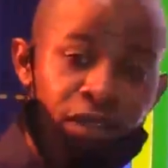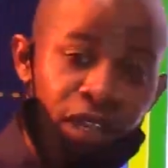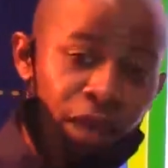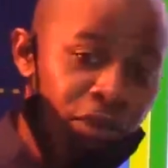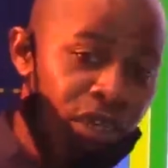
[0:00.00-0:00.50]

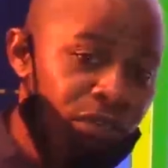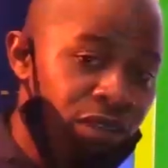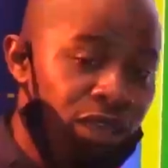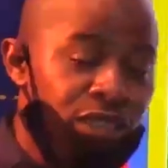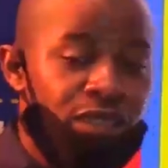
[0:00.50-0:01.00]
Now, I believe
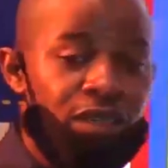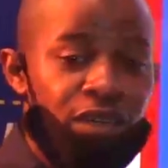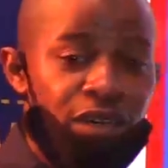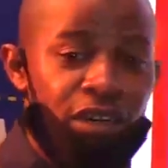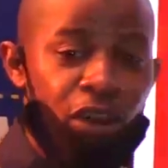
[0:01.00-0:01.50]
that
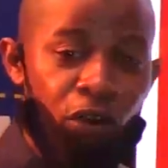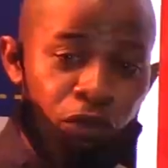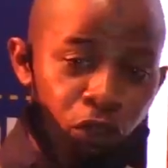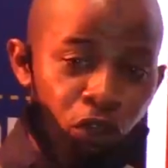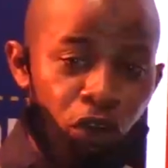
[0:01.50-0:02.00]
a lot of
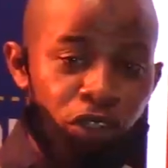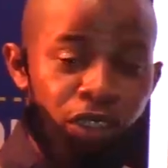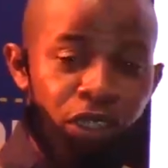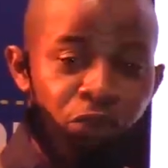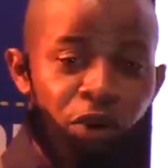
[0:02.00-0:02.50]
you got
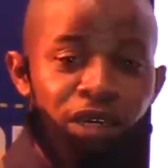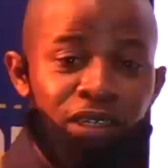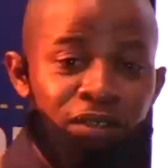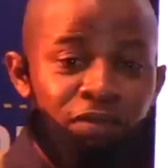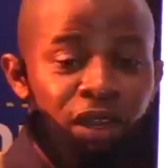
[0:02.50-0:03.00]
this right,